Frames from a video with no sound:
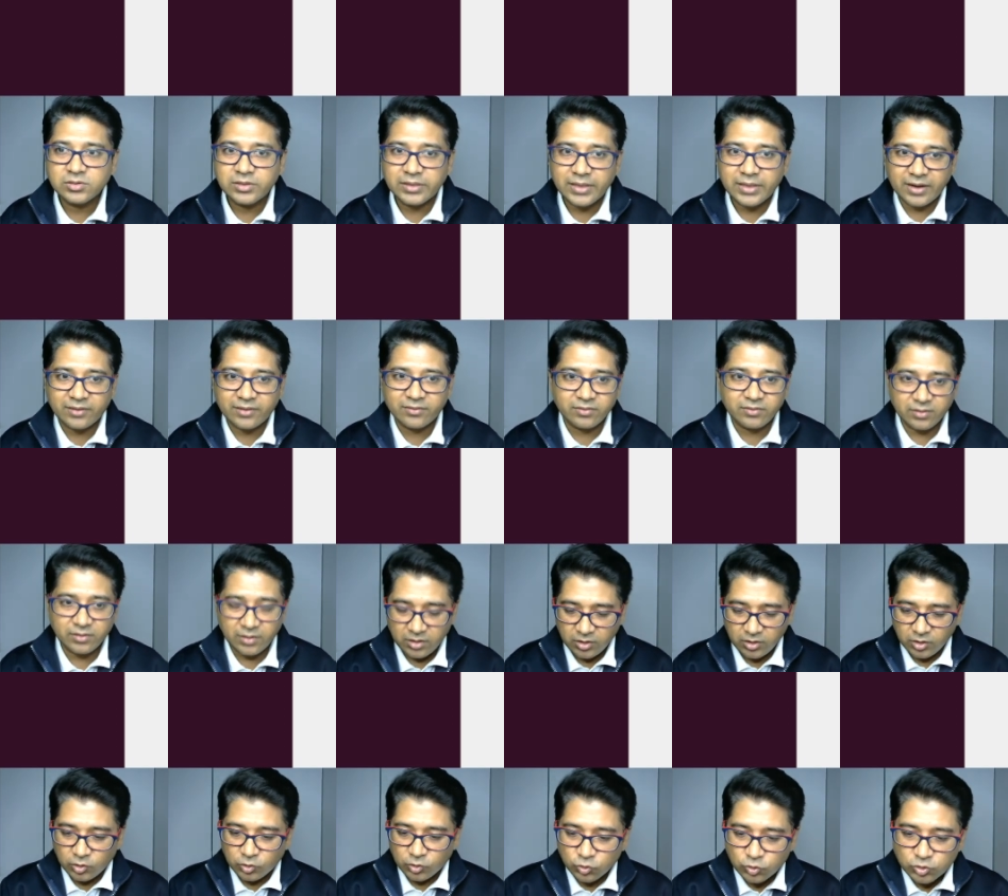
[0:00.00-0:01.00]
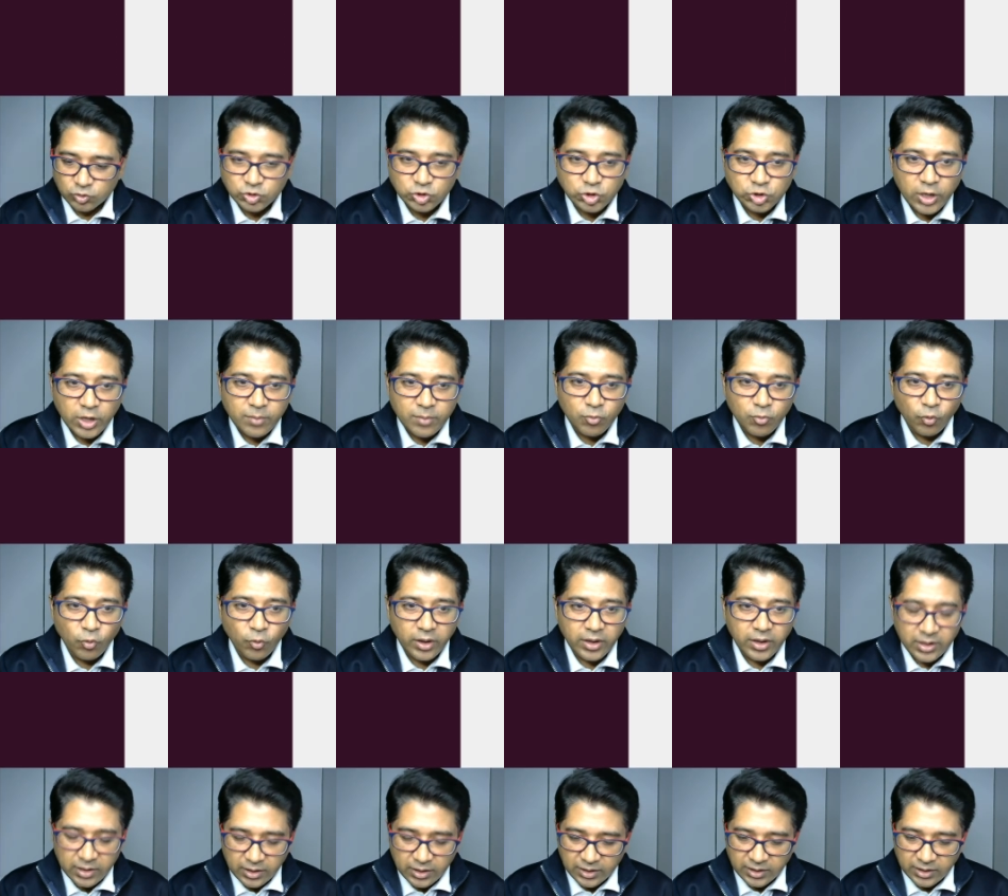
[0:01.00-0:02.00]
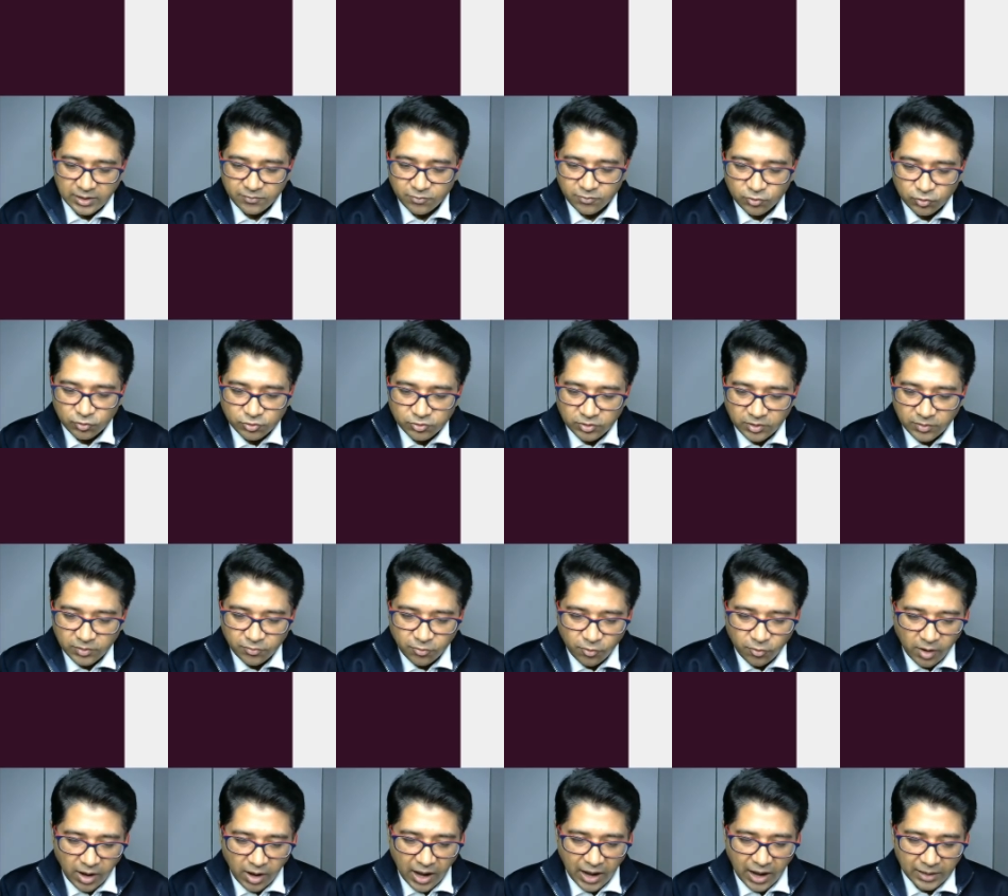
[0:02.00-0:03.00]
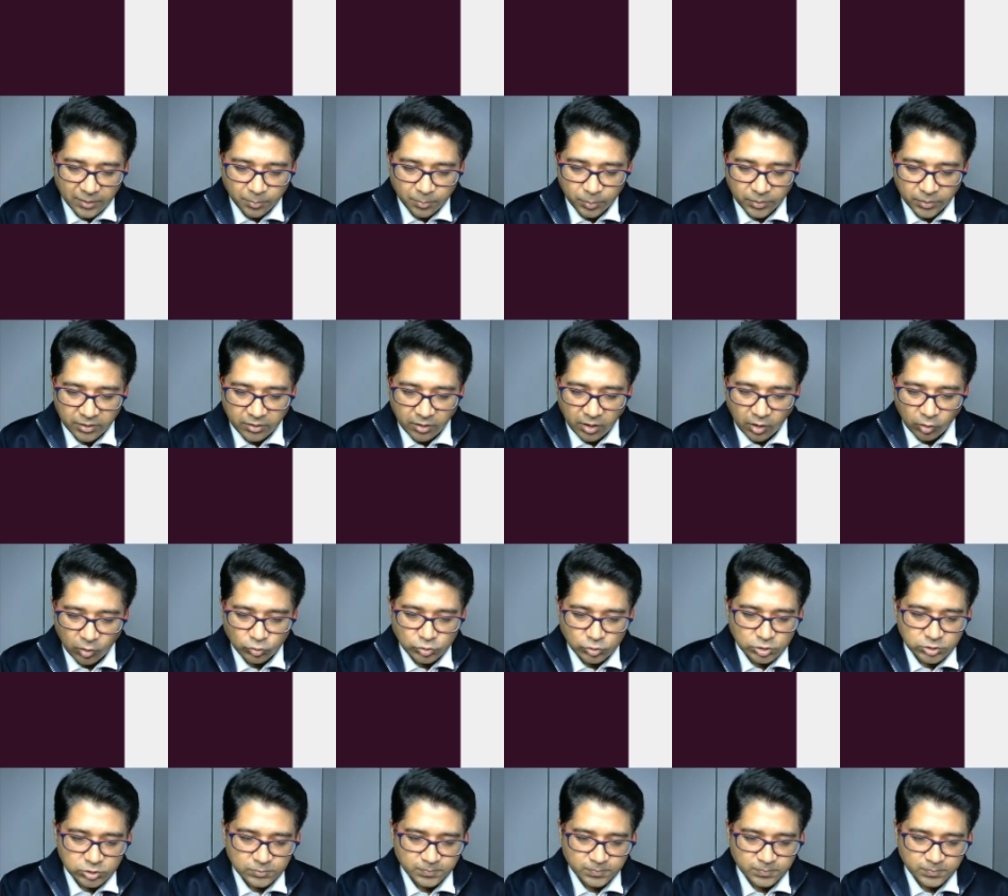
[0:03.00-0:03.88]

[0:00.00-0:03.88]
That's the same way. If you see for IP route